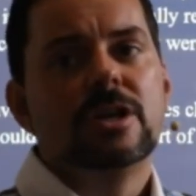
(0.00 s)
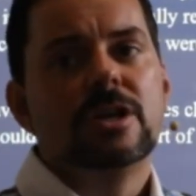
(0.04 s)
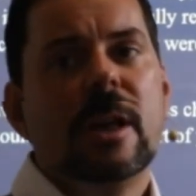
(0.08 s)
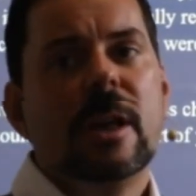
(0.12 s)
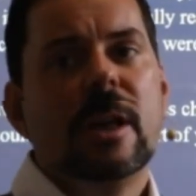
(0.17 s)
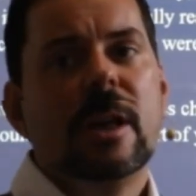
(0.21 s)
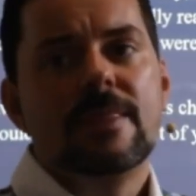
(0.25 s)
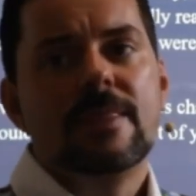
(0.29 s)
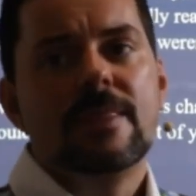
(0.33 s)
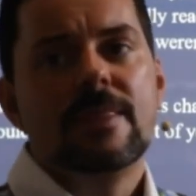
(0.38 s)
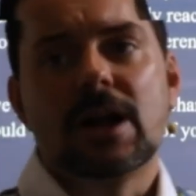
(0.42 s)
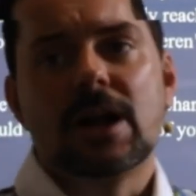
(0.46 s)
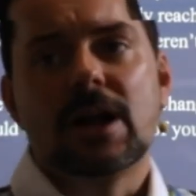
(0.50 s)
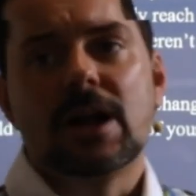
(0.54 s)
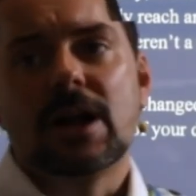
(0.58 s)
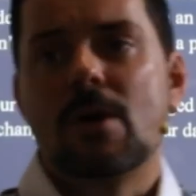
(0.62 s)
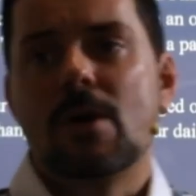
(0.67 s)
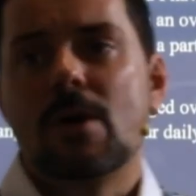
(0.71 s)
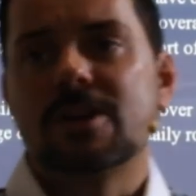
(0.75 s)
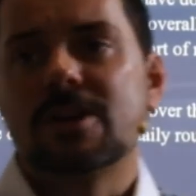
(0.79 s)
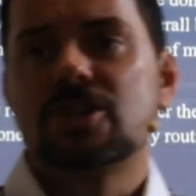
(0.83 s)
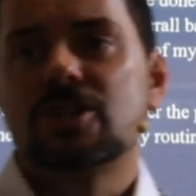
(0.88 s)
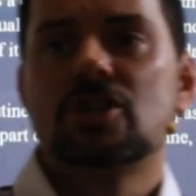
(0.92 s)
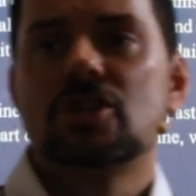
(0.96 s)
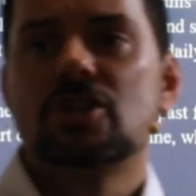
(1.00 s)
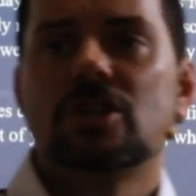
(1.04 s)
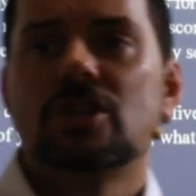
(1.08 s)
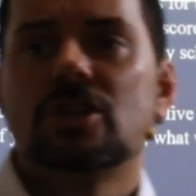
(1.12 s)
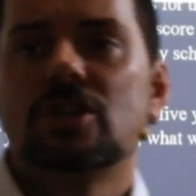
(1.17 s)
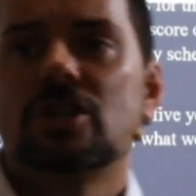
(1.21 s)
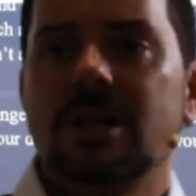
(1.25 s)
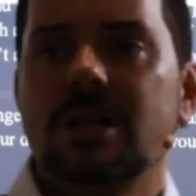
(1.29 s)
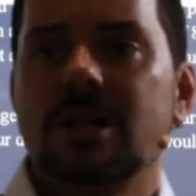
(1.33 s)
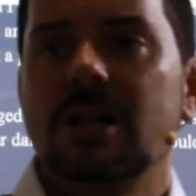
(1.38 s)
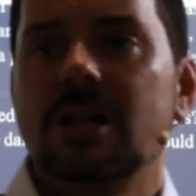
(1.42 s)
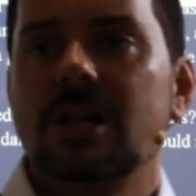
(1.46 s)
that question
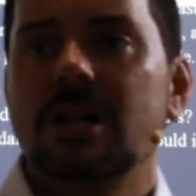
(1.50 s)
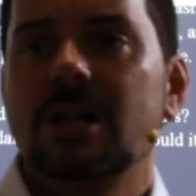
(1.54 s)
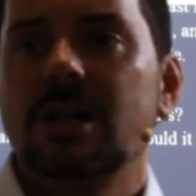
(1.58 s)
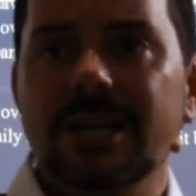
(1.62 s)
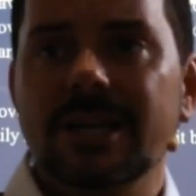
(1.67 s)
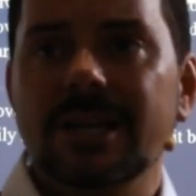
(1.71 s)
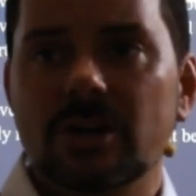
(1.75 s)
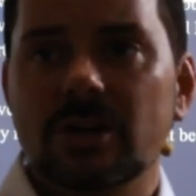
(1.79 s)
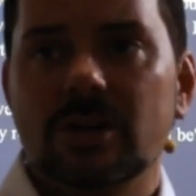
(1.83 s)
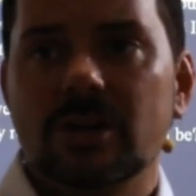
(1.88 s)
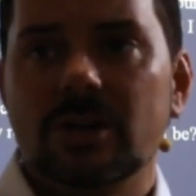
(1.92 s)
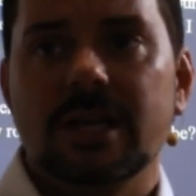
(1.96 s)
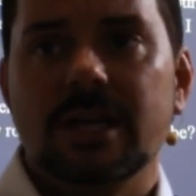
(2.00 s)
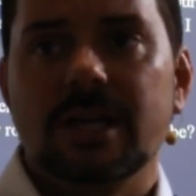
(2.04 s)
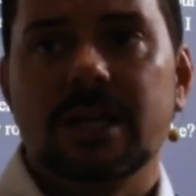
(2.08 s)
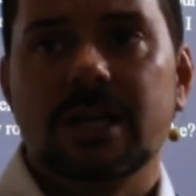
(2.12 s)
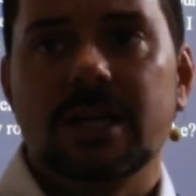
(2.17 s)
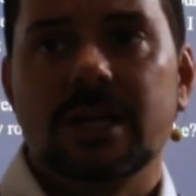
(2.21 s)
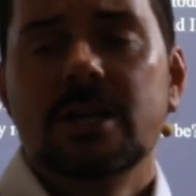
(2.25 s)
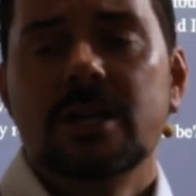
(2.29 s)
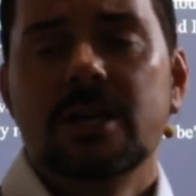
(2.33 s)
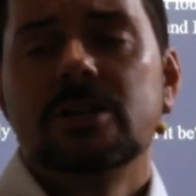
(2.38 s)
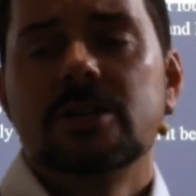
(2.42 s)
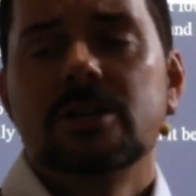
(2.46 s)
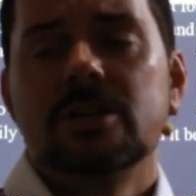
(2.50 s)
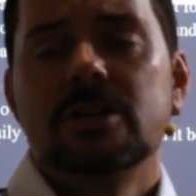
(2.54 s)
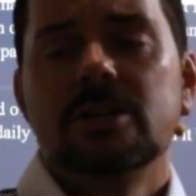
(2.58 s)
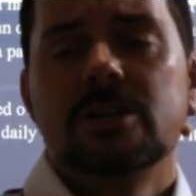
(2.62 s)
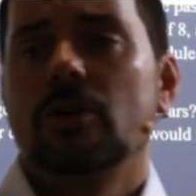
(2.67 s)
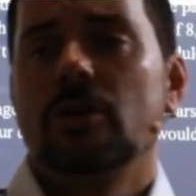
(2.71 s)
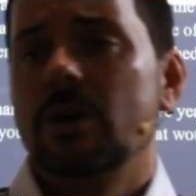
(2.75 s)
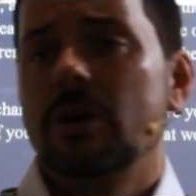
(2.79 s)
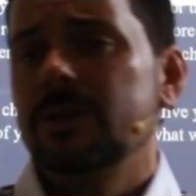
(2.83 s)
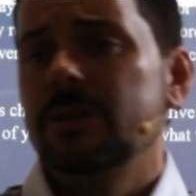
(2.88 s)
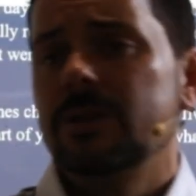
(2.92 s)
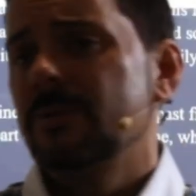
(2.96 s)
clearly. So you're
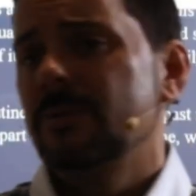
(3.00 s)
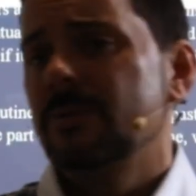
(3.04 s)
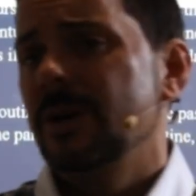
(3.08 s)
on the right